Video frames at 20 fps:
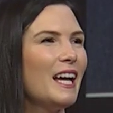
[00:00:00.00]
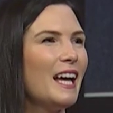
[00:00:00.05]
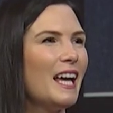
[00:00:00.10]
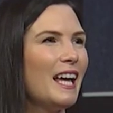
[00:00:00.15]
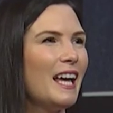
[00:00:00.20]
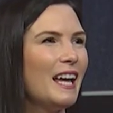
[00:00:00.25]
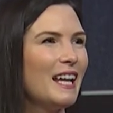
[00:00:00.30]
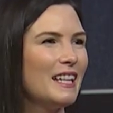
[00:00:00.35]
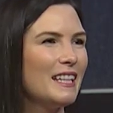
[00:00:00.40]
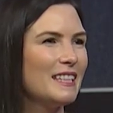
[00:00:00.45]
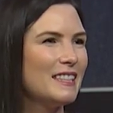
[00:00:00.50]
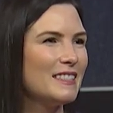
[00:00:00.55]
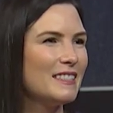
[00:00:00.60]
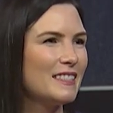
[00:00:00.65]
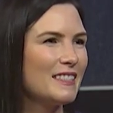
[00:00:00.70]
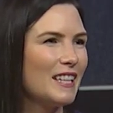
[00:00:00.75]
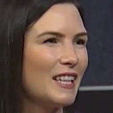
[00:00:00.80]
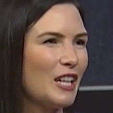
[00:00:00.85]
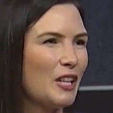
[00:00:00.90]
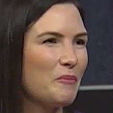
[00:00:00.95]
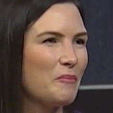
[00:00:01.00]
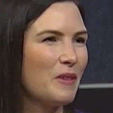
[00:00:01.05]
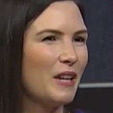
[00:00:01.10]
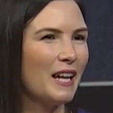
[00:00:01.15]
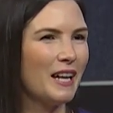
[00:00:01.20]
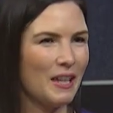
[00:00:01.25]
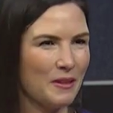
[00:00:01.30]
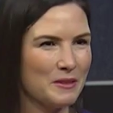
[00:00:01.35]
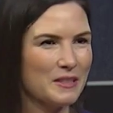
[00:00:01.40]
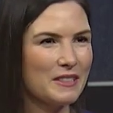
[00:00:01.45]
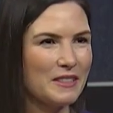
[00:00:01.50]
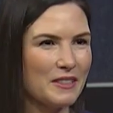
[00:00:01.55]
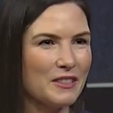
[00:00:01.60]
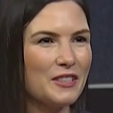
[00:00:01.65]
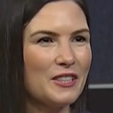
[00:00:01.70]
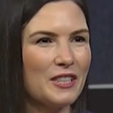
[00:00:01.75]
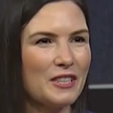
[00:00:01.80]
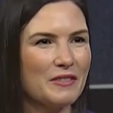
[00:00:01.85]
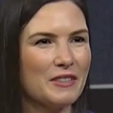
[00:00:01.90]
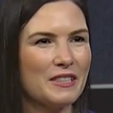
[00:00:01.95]
And I was a little
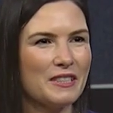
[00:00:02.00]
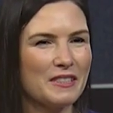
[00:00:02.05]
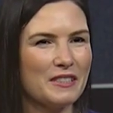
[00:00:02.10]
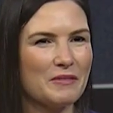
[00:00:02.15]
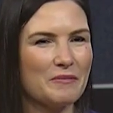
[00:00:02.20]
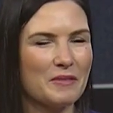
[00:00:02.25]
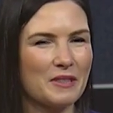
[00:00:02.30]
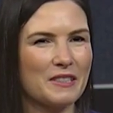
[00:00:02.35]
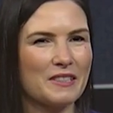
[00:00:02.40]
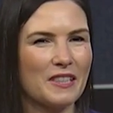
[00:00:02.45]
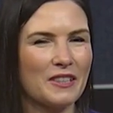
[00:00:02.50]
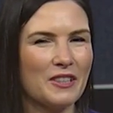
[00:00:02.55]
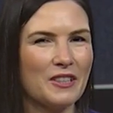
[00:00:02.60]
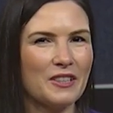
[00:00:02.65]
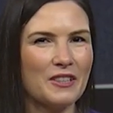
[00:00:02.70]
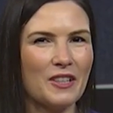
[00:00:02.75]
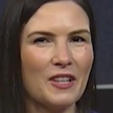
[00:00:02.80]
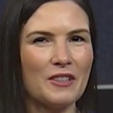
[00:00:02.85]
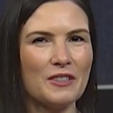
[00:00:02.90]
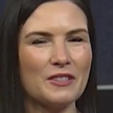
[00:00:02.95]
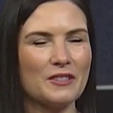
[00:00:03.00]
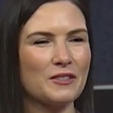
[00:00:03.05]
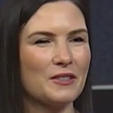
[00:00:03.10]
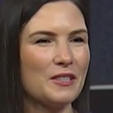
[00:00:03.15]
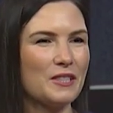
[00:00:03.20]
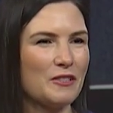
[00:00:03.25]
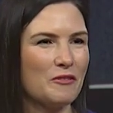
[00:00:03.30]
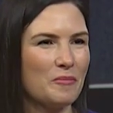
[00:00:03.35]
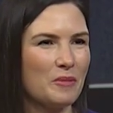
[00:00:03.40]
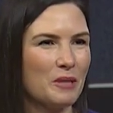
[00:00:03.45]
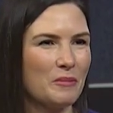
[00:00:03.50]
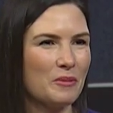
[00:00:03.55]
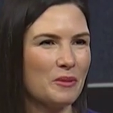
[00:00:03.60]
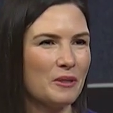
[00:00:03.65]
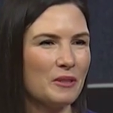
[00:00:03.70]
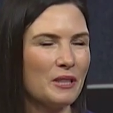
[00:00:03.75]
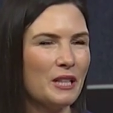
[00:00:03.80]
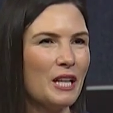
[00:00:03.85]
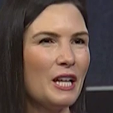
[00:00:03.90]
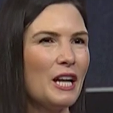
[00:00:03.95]
nervous because I'd heard horror stories of
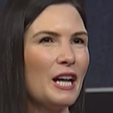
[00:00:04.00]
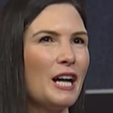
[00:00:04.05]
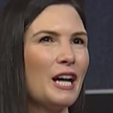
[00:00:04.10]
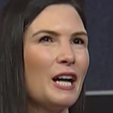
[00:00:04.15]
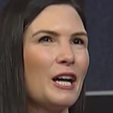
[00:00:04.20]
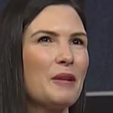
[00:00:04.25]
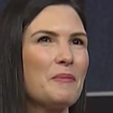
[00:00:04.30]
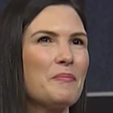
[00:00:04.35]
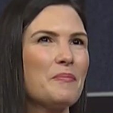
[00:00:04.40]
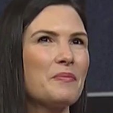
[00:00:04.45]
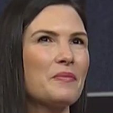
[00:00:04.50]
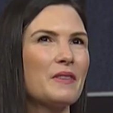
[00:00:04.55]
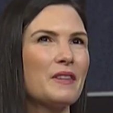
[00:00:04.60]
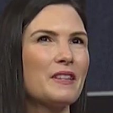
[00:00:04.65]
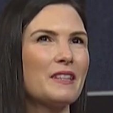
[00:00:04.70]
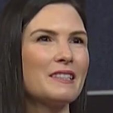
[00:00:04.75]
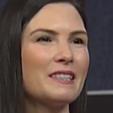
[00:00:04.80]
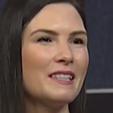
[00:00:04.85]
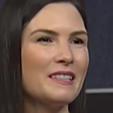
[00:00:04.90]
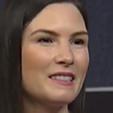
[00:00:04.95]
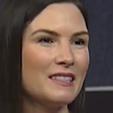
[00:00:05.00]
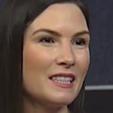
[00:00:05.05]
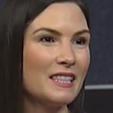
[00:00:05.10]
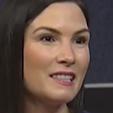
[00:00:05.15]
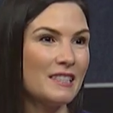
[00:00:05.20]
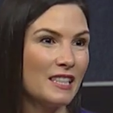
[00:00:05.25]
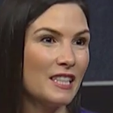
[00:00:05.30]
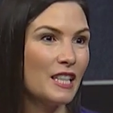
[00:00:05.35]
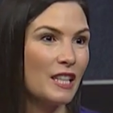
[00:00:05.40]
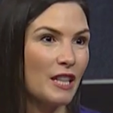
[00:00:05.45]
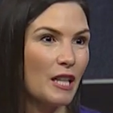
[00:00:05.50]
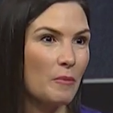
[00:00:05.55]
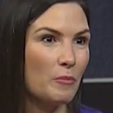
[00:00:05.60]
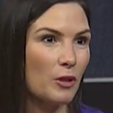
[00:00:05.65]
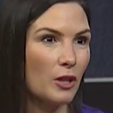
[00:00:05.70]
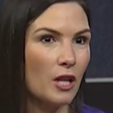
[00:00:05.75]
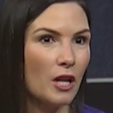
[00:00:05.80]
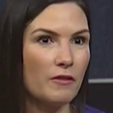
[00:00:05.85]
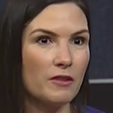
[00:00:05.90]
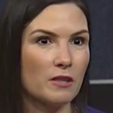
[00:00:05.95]
people seeing their
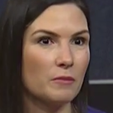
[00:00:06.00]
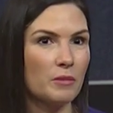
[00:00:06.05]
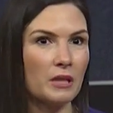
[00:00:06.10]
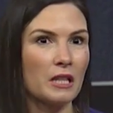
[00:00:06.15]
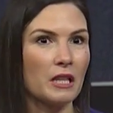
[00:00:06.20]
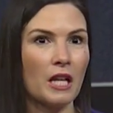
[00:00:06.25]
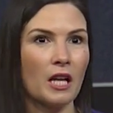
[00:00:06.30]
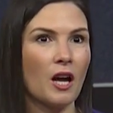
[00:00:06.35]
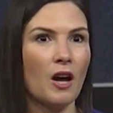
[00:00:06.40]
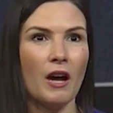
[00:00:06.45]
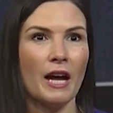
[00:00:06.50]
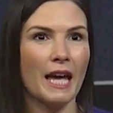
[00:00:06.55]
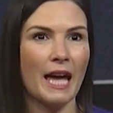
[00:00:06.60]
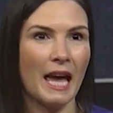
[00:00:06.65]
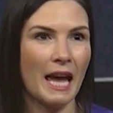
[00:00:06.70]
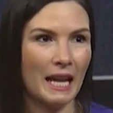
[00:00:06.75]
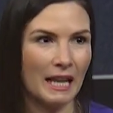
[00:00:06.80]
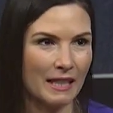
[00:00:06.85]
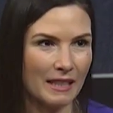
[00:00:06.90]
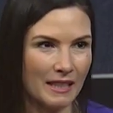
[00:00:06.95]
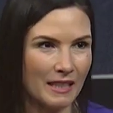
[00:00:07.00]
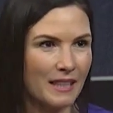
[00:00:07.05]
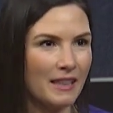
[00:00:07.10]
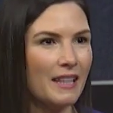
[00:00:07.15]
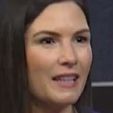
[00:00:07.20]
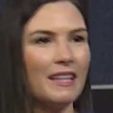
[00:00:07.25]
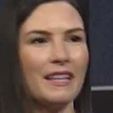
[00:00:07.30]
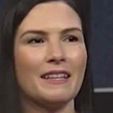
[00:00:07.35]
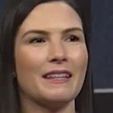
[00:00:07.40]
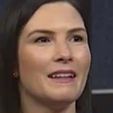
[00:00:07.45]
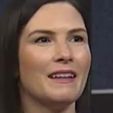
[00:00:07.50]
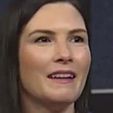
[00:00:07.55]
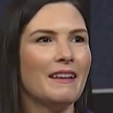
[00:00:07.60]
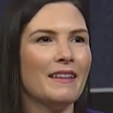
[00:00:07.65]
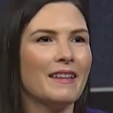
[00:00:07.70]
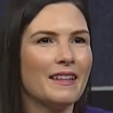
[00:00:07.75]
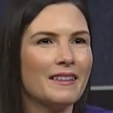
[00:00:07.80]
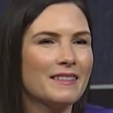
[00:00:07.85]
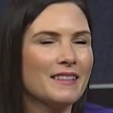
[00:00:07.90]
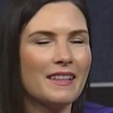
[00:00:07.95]
book covers and being like, oh, I hate it. And then
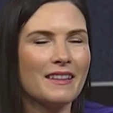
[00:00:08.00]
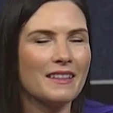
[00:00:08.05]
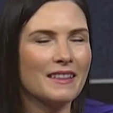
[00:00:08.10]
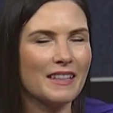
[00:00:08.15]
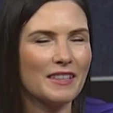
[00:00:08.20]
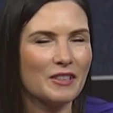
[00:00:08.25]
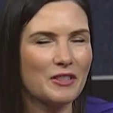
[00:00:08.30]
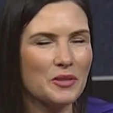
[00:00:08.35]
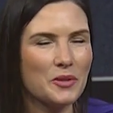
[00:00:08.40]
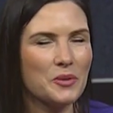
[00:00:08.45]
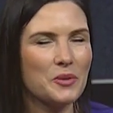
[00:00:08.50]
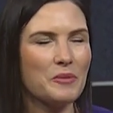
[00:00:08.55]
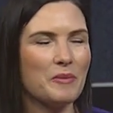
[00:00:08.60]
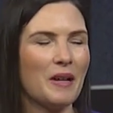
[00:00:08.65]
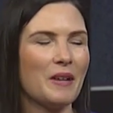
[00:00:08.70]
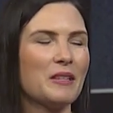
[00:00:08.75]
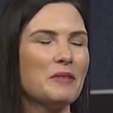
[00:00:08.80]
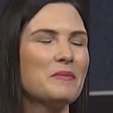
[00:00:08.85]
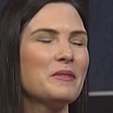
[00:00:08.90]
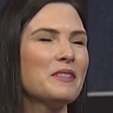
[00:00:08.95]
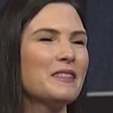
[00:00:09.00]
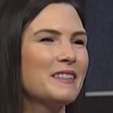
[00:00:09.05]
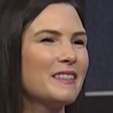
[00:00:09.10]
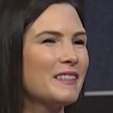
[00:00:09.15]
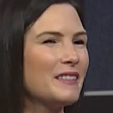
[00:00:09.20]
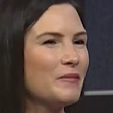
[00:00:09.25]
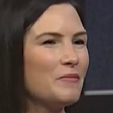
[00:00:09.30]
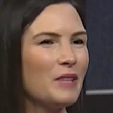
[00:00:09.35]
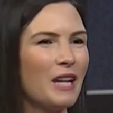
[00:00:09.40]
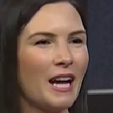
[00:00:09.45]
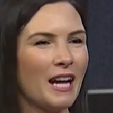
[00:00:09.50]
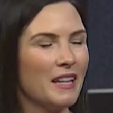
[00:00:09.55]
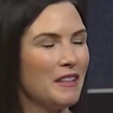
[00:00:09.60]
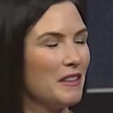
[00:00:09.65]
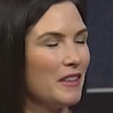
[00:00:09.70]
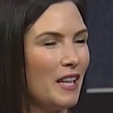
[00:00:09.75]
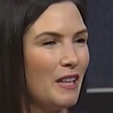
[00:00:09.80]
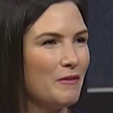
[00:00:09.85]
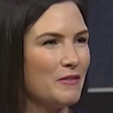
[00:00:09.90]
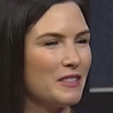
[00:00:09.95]
there's nothing they can do about it. But I
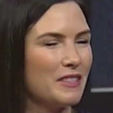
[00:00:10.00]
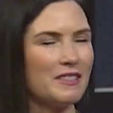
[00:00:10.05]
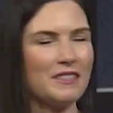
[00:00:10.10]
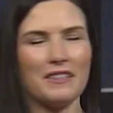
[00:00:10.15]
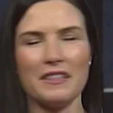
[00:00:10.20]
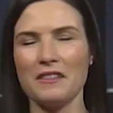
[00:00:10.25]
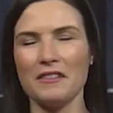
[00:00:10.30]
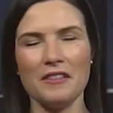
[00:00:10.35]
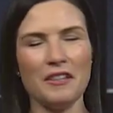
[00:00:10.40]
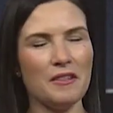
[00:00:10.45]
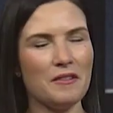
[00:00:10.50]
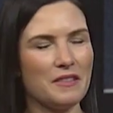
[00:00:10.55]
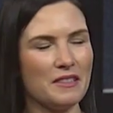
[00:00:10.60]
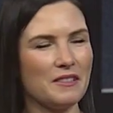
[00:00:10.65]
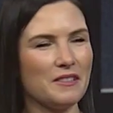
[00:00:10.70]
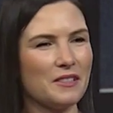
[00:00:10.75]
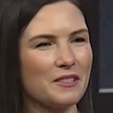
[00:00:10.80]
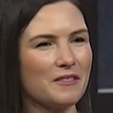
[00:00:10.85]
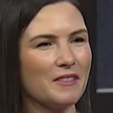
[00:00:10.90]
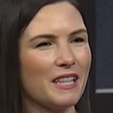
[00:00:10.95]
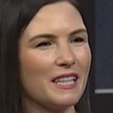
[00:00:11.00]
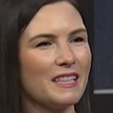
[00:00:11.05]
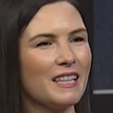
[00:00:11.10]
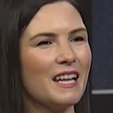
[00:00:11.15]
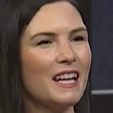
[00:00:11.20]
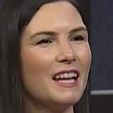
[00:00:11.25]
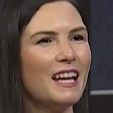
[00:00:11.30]
loved it, so I thought, oh, this is great.